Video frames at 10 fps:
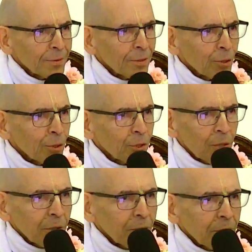Or is there
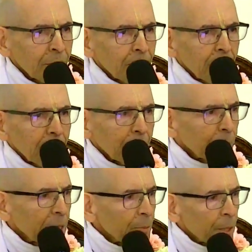
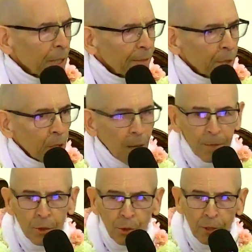anybody have any
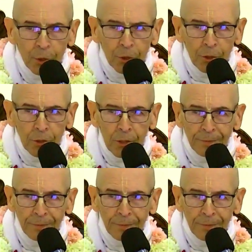comments or questions?